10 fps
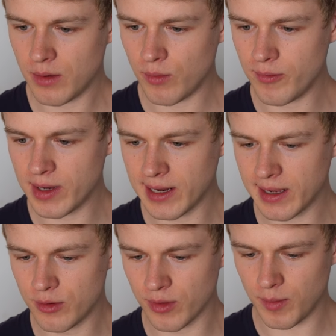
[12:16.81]
When we
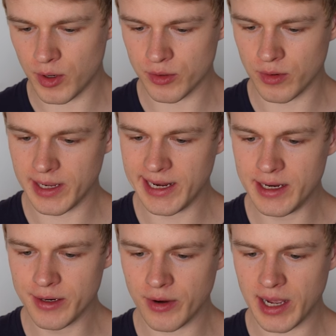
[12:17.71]
click into the module, in
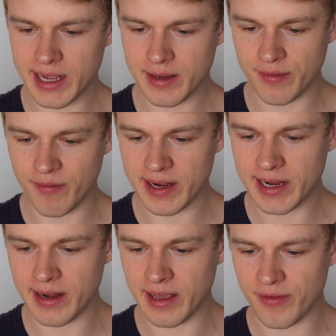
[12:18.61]
here I define
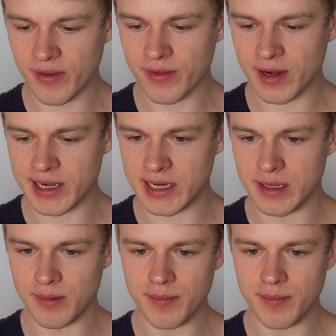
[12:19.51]
an assistant ID,